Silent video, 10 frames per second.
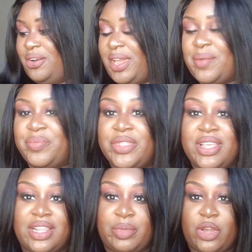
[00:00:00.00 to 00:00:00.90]
Okay,
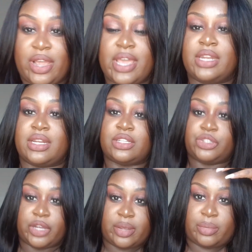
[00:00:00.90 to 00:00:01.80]
let me go ahead and
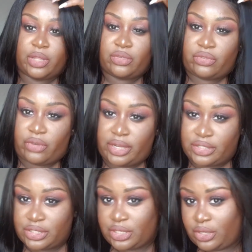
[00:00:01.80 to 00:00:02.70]
trim the front
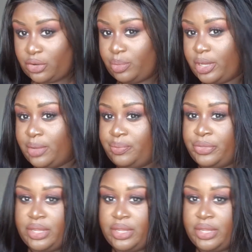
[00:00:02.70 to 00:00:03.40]
just a little bit.